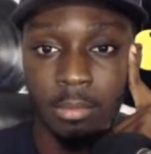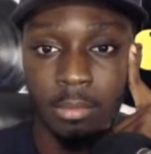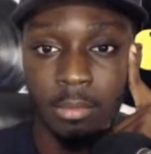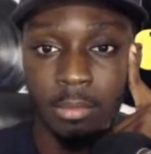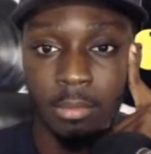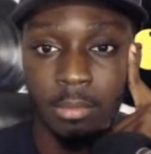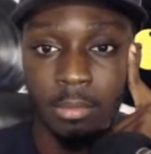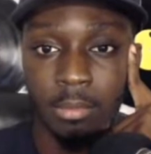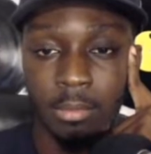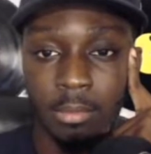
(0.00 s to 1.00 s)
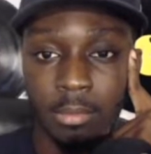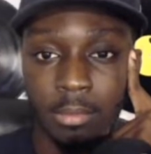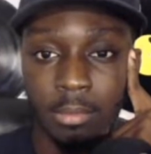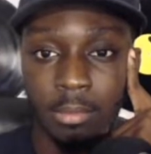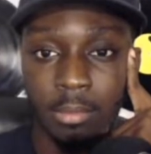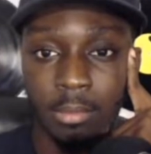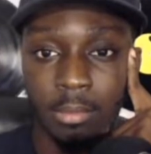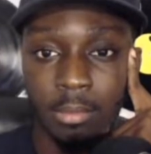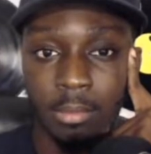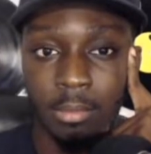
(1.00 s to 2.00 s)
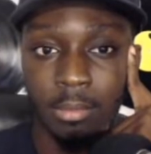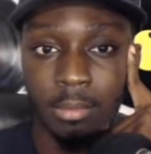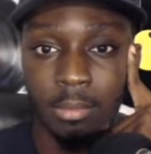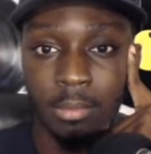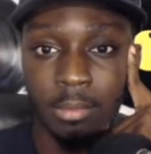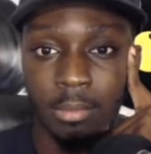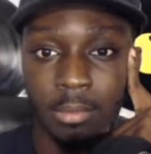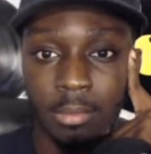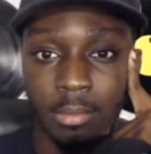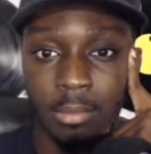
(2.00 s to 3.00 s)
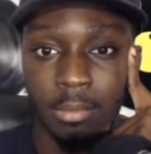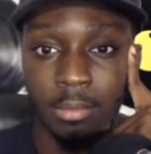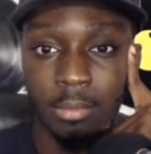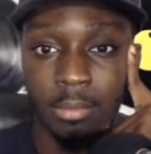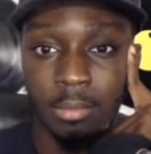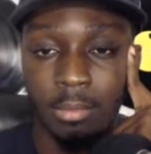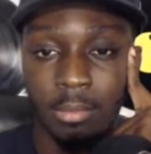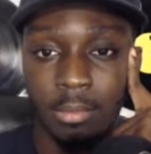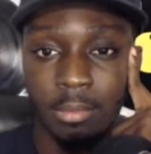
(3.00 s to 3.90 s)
This person isn't speaking.